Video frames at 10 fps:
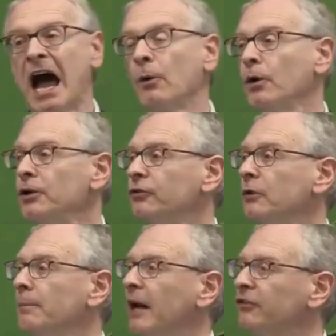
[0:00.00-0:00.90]
I want you
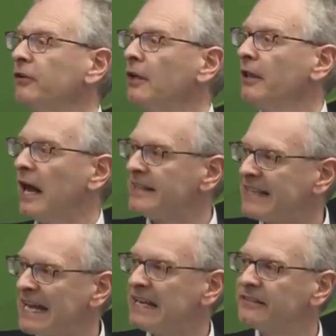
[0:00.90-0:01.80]
to imagine a
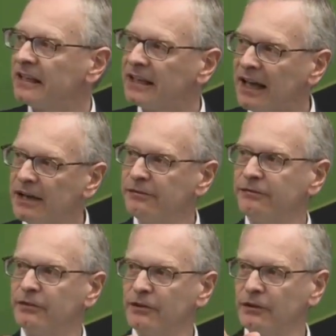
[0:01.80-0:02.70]
day in the life
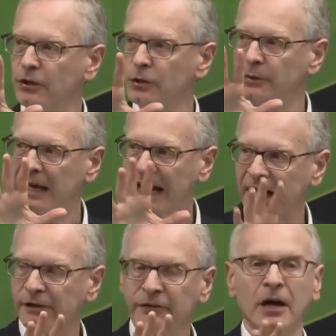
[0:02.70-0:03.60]
that you would
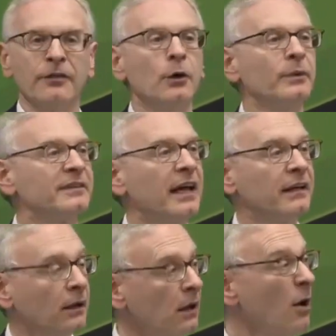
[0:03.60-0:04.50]
have that was
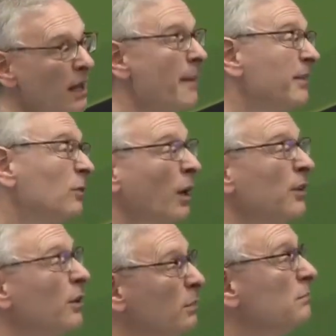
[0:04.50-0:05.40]
like, oh yeah, this is what I
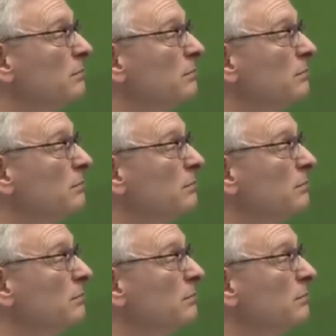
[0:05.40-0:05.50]
do,